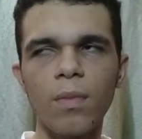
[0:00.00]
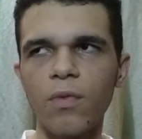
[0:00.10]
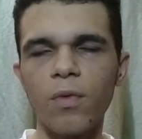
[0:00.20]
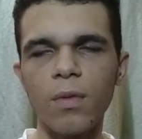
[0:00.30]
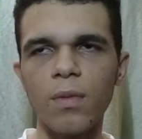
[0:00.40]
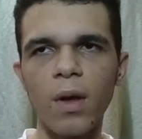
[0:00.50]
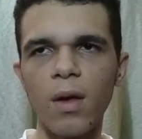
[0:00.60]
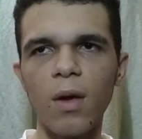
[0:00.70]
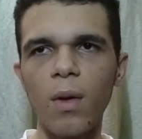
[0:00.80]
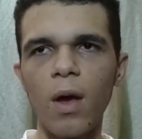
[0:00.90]
for
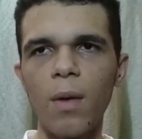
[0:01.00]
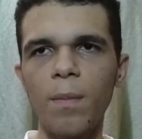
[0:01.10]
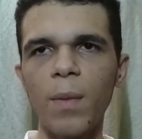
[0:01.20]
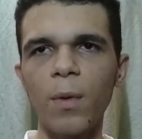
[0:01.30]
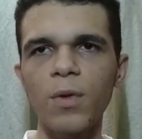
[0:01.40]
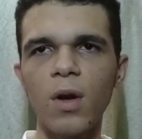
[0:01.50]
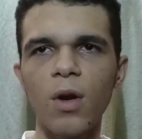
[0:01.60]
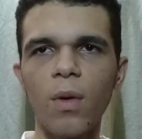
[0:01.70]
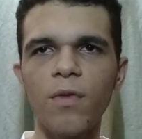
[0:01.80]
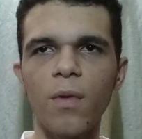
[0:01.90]
like it, it, people didn't
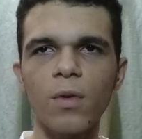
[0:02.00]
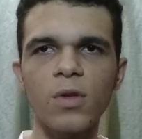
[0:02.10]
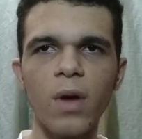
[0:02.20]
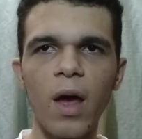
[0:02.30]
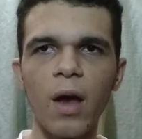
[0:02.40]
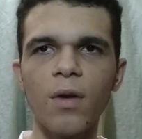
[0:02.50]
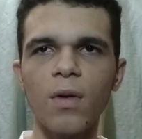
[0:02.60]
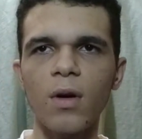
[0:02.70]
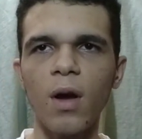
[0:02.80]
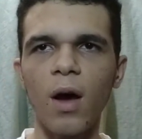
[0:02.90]
know if it was
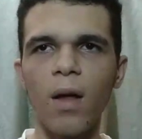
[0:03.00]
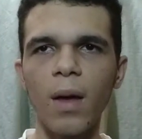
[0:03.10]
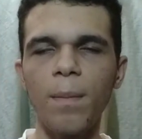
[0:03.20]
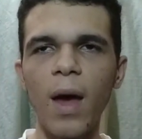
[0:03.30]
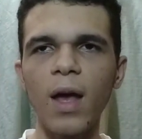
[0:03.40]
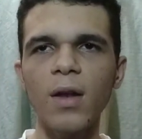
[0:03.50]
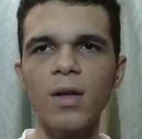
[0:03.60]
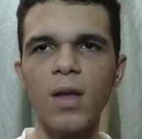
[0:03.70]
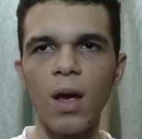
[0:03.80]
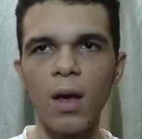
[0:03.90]
accurate or not. Like back in
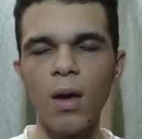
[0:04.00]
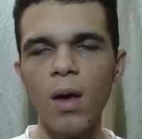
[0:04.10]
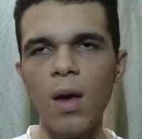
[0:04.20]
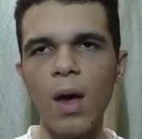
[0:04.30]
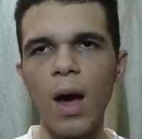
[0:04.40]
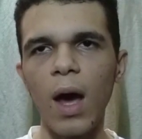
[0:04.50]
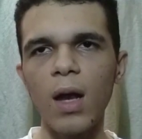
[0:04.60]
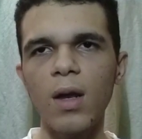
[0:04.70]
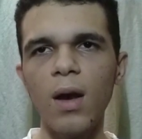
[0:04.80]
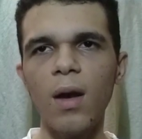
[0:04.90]
the day,
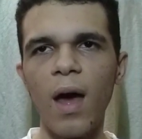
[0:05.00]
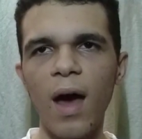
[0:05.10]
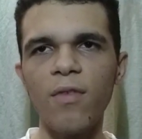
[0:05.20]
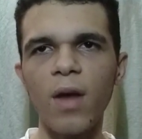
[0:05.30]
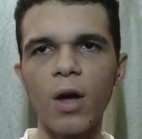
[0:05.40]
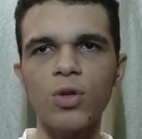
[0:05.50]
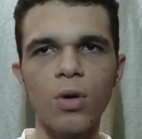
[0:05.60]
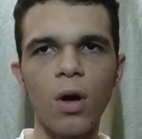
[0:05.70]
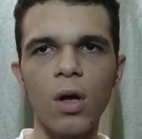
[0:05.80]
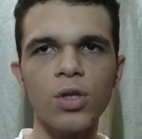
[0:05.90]
I didn't have an
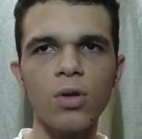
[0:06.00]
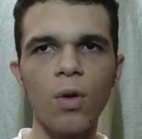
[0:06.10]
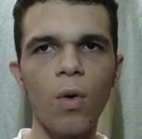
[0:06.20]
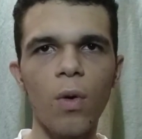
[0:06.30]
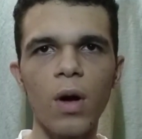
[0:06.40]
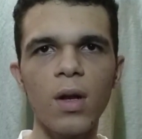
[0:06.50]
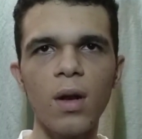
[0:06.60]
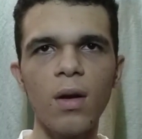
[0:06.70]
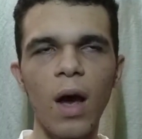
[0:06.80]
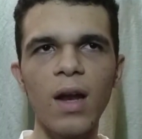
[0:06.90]
actual console or I
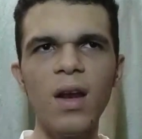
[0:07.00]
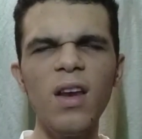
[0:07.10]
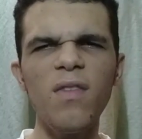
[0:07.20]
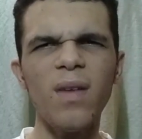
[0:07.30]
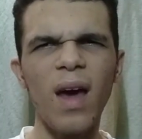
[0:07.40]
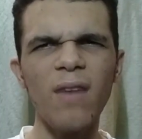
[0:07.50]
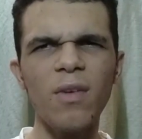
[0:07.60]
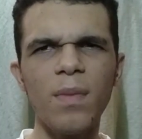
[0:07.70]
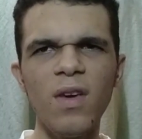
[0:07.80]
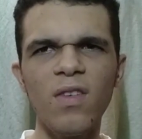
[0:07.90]
didn't I didn't even have
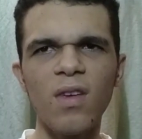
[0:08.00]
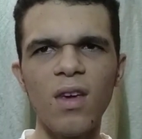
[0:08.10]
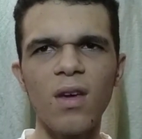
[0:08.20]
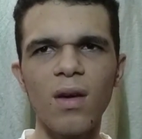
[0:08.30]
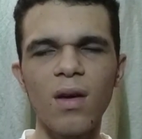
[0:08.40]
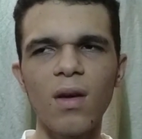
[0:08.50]
a PC.